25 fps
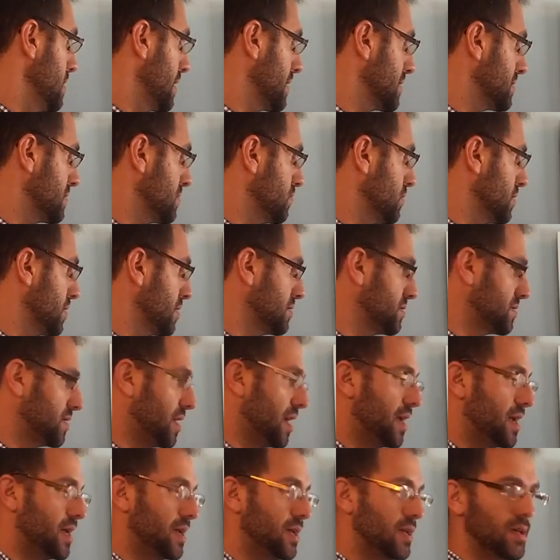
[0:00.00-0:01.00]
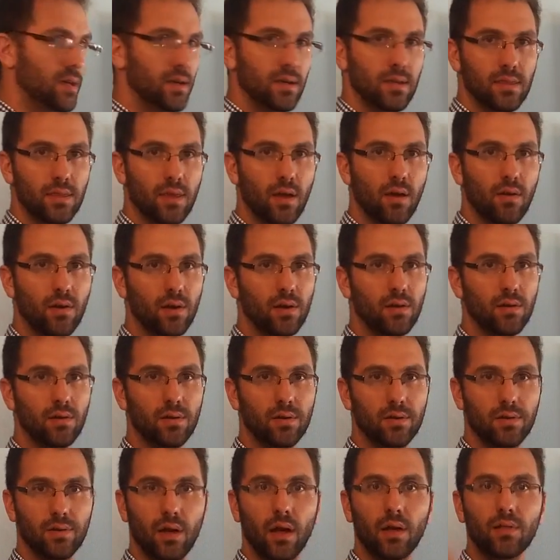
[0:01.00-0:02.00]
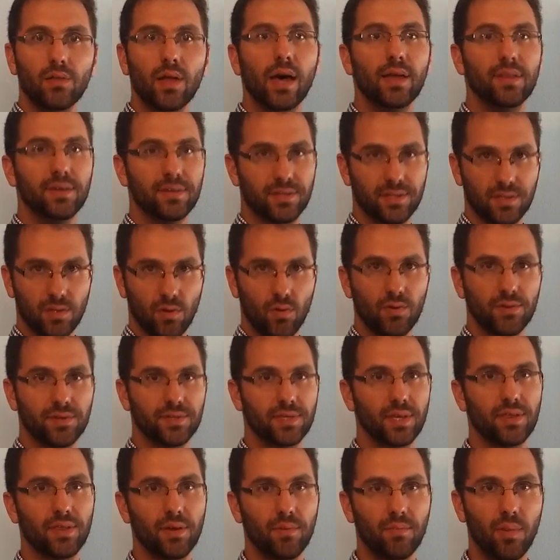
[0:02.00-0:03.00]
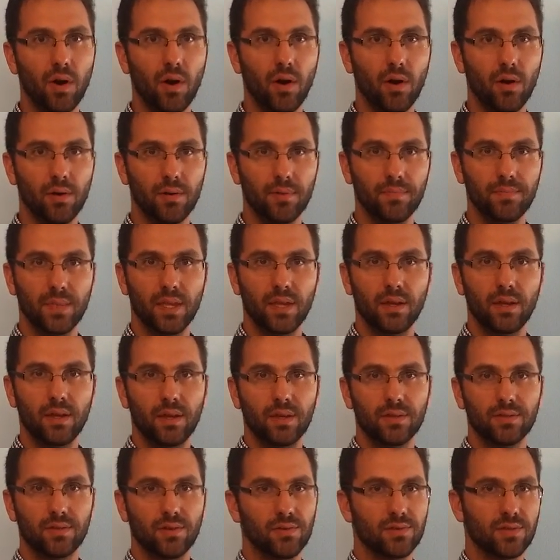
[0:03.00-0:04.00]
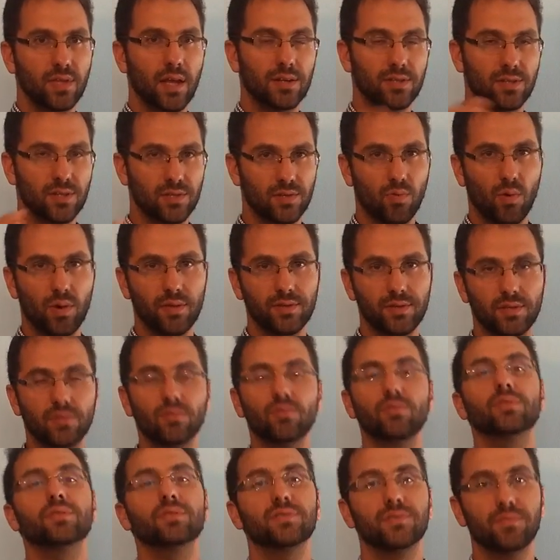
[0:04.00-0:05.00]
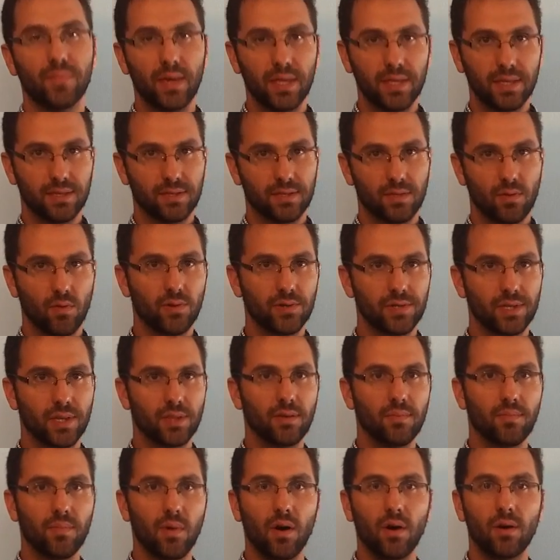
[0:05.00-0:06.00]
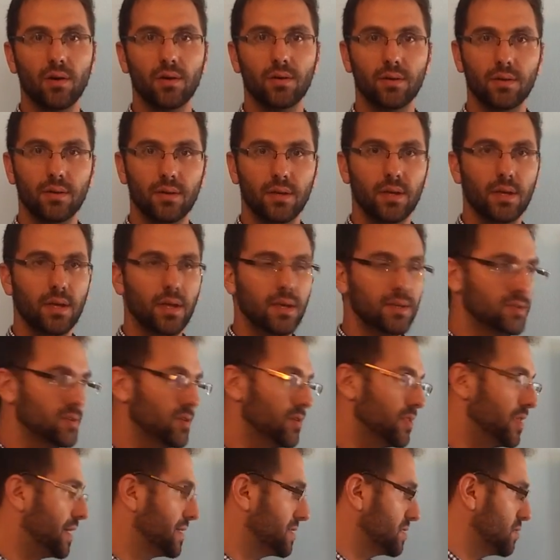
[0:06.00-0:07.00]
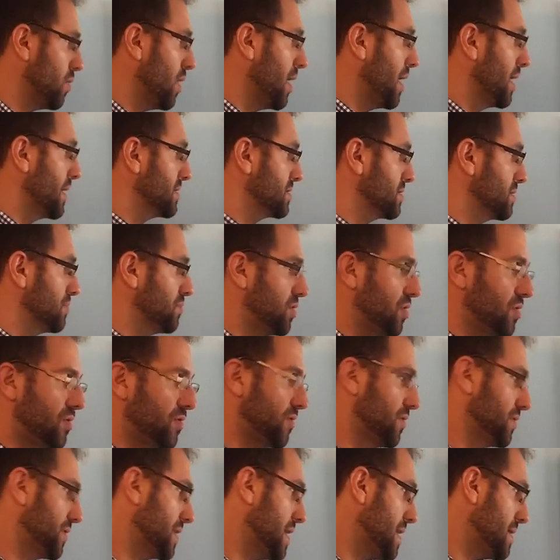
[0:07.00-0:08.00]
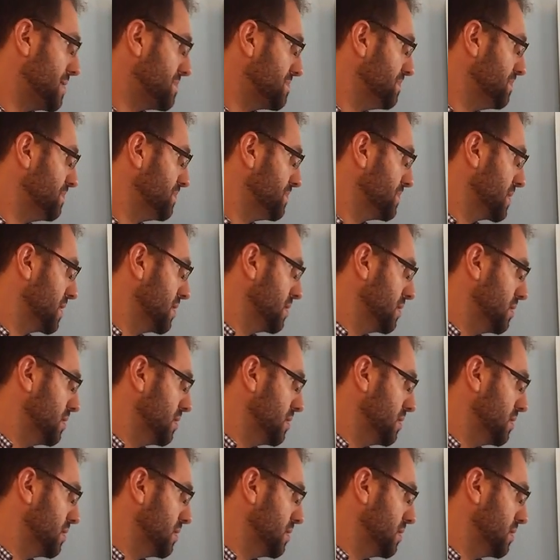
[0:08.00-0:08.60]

Next, we could say there are a lot of stores at the mall. So, there's not just one store, there's many stores at the mall. So, that's why it's a plural noun.